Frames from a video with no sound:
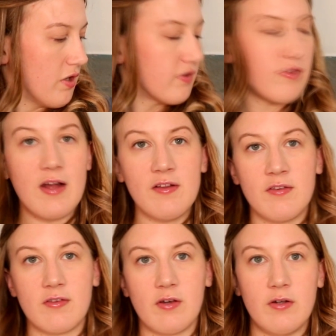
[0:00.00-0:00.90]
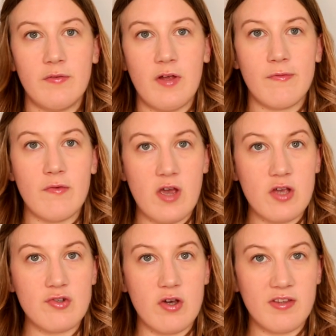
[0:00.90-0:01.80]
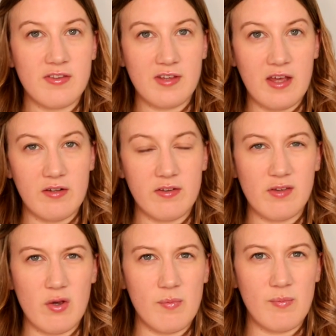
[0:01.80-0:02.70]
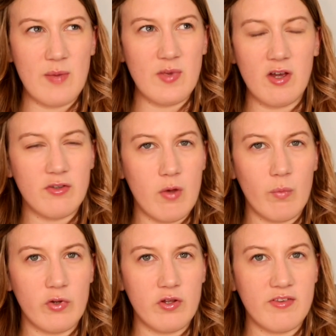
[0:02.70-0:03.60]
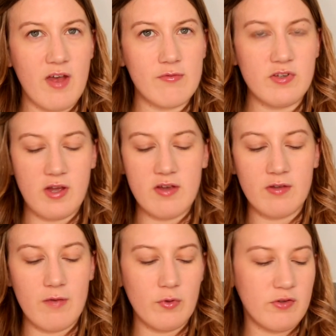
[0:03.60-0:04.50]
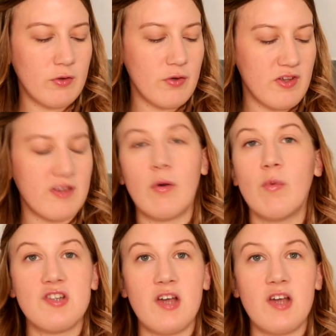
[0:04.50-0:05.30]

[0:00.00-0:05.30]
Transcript: So that's kind of like for very dry skin, so maybe I don't want to use that every day. So I've also got this one which